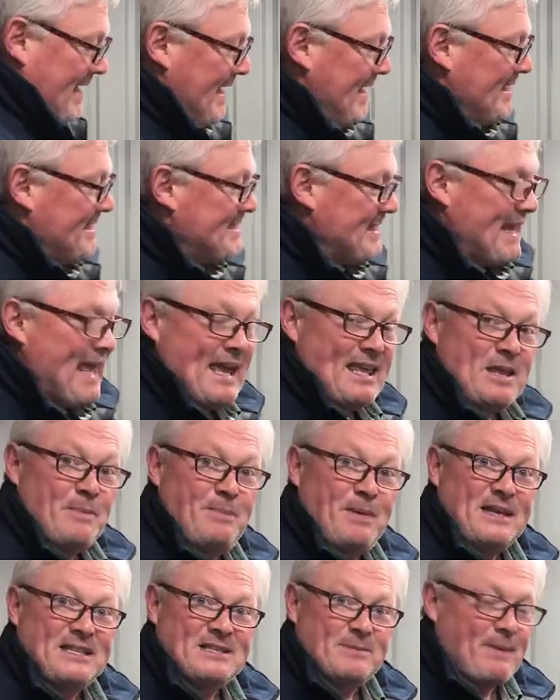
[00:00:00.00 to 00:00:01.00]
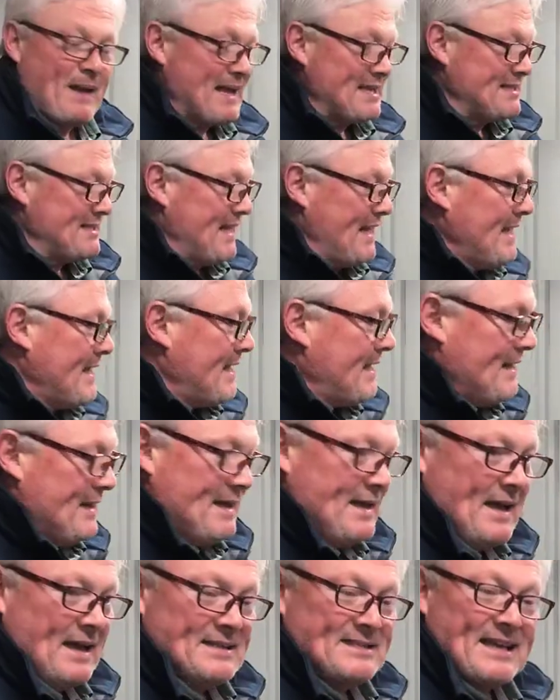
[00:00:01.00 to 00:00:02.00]
is to get your piece of plastic
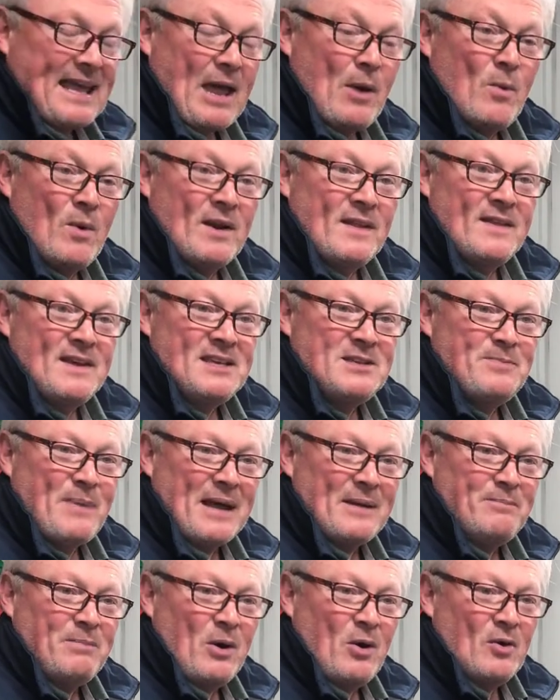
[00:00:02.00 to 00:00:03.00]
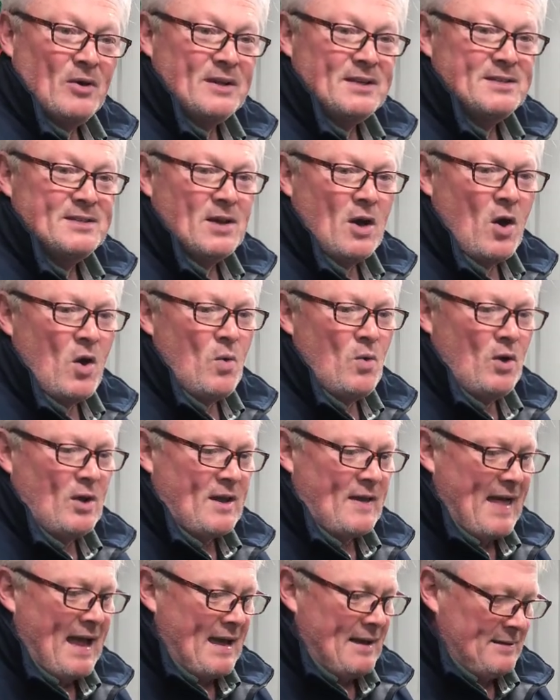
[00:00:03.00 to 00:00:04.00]
and to get one of these bad boys. Oh,
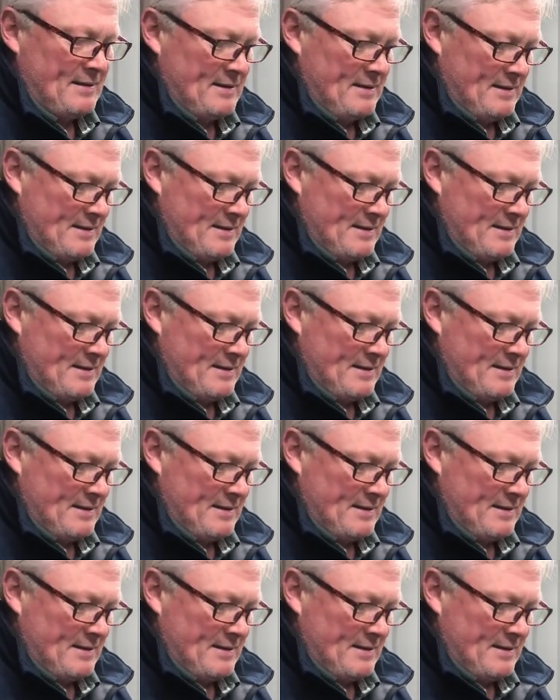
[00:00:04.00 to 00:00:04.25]
look at that.